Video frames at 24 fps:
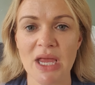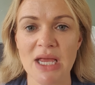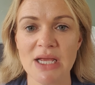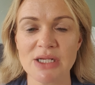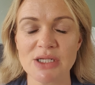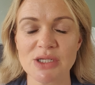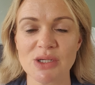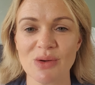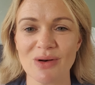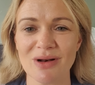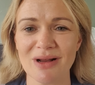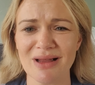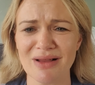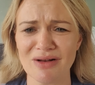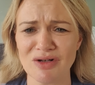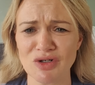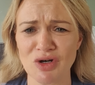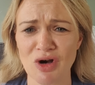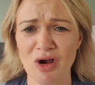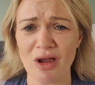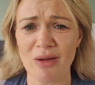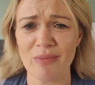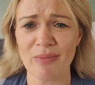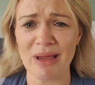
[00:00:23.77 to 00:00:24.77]
So I want to
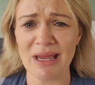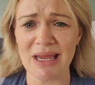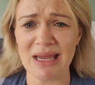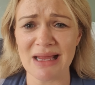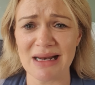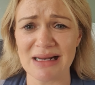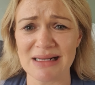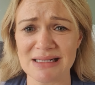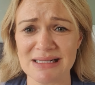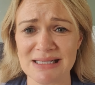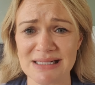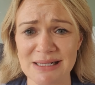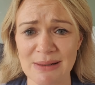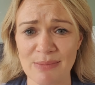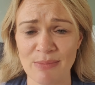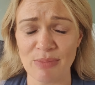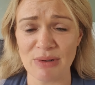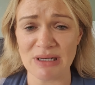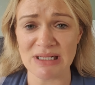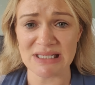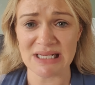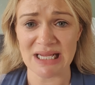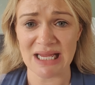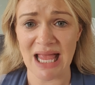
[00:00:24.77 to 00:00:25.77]
try and make it as simple
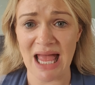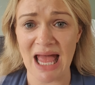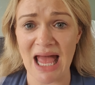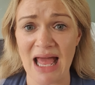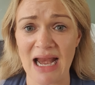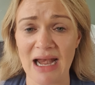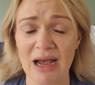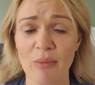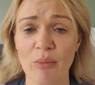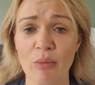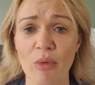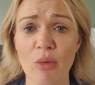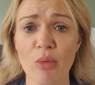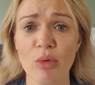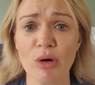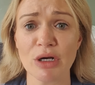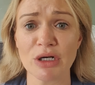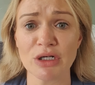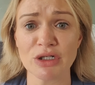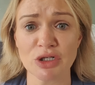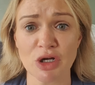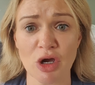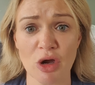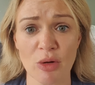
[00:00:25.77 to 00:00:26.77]
as I can. And what we're
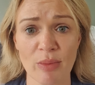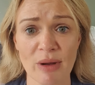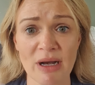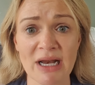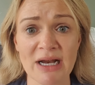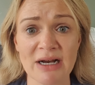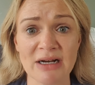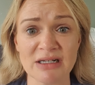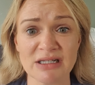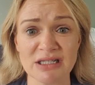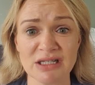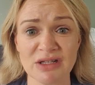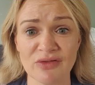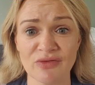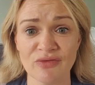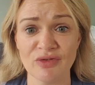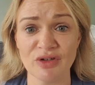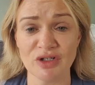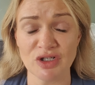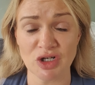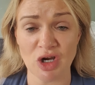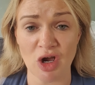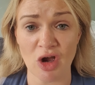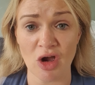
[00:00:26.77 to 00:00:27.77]
going to talk about here is the
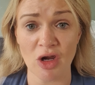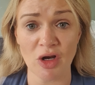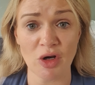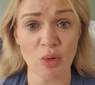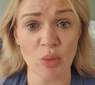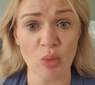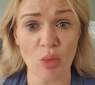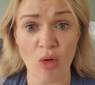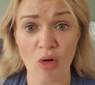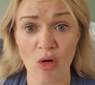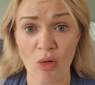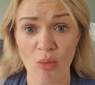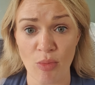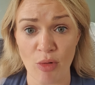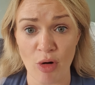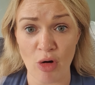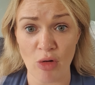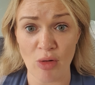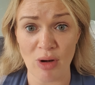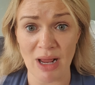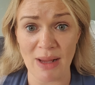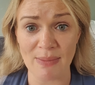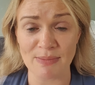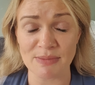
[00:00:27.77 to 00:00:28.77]
vaginal wall
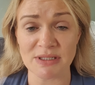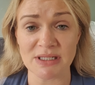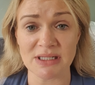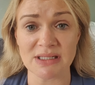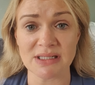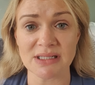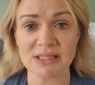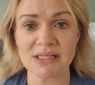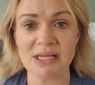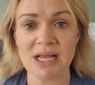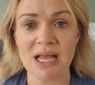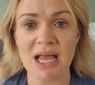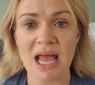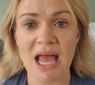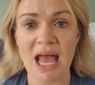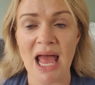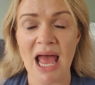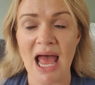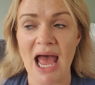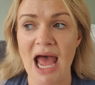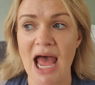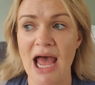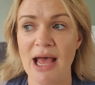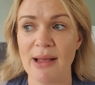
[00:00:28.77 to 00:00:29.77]
prolapses.
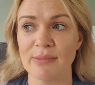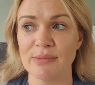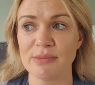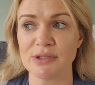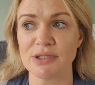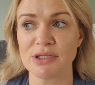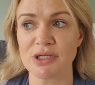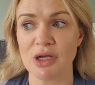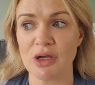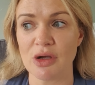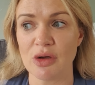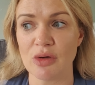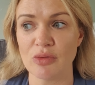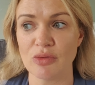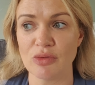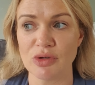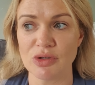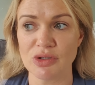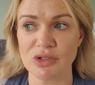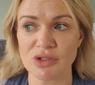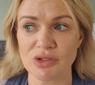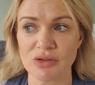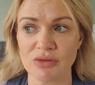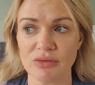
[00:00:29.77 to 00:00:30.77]
So
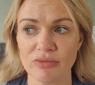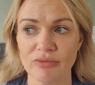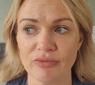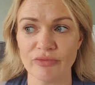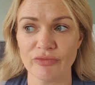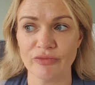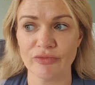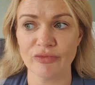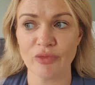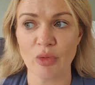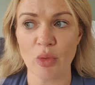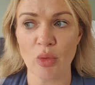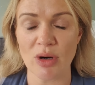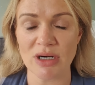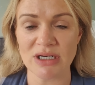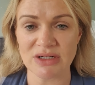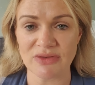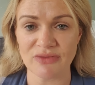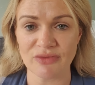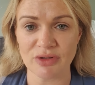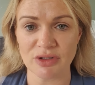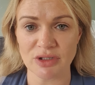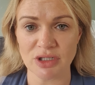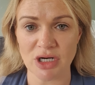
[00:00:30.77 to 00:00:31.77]
there's 4
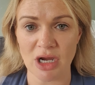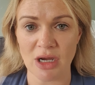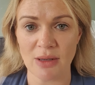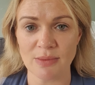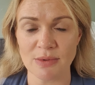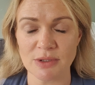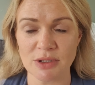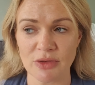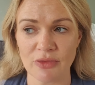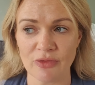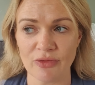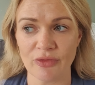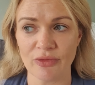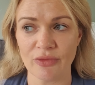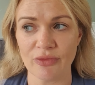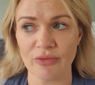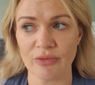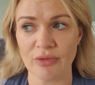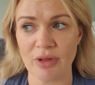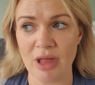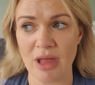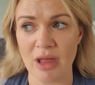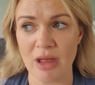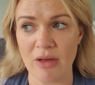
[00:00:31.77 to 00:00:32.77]
different types of
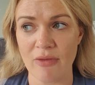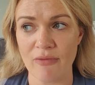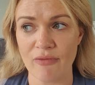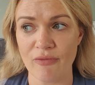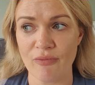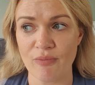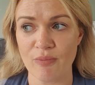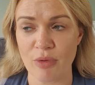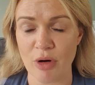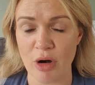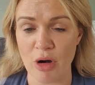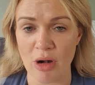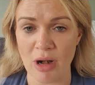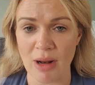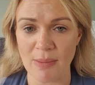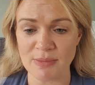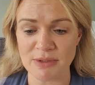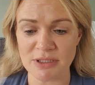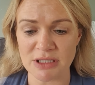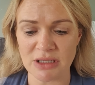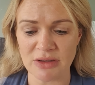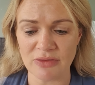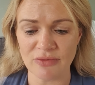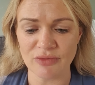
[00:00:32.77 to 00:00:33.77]

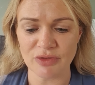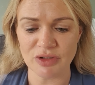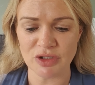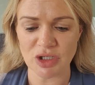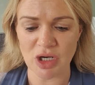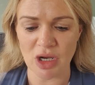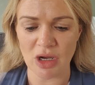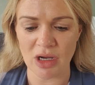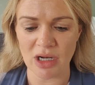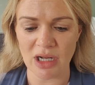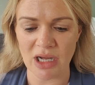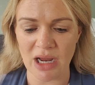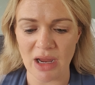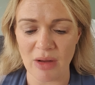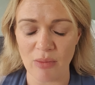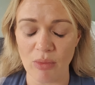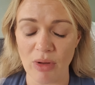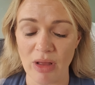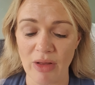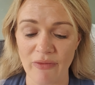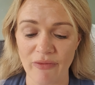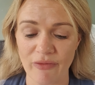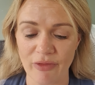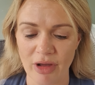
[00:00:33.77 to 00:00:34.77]
prolapse in the vagina,
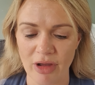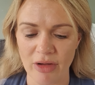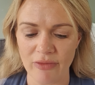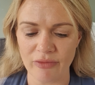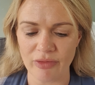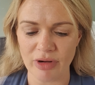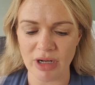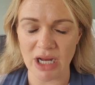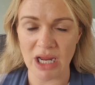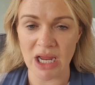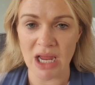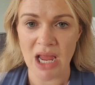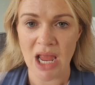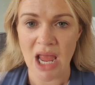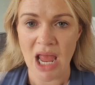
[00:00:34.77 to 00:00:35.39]
well, 5 really.